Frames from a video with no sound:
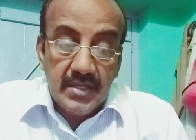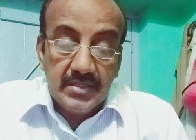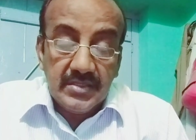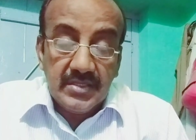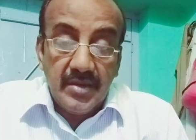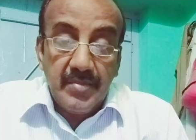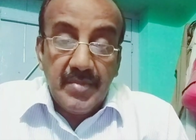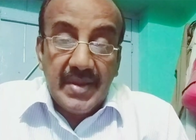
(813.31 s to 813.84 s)

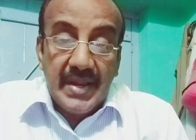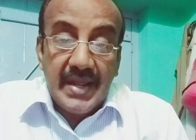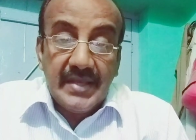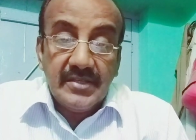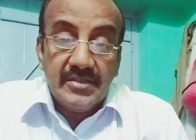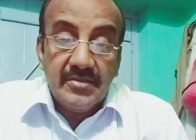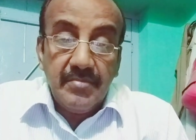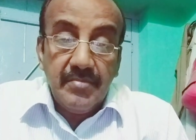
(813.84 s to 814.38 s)

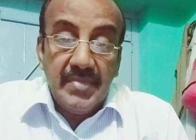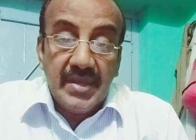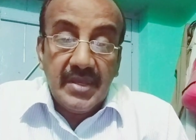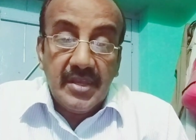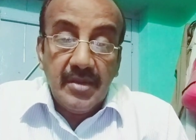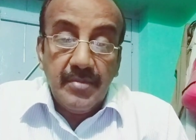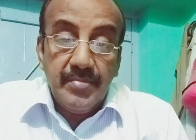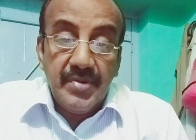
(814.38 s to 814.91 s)
summarize, make
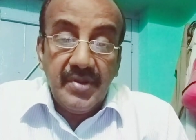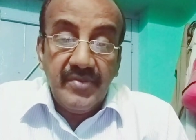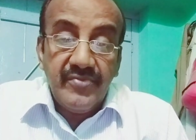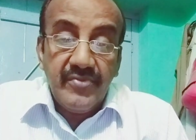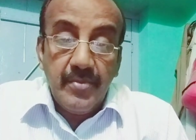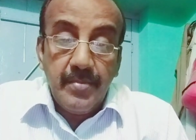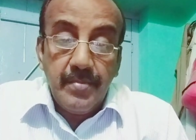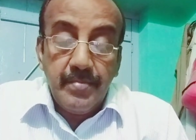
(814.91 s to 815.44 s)
a brief
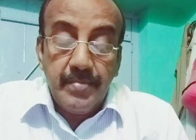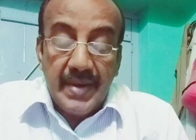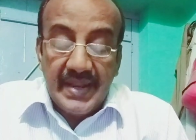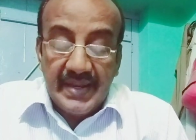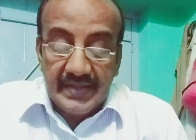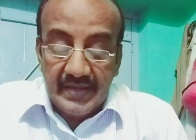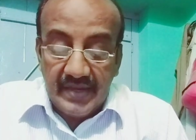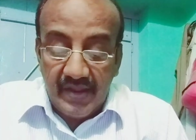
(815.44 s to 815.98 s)

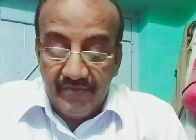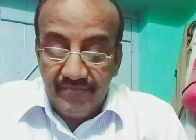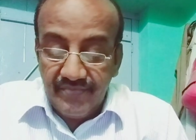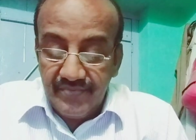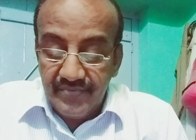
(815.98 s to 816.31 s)
paragraph.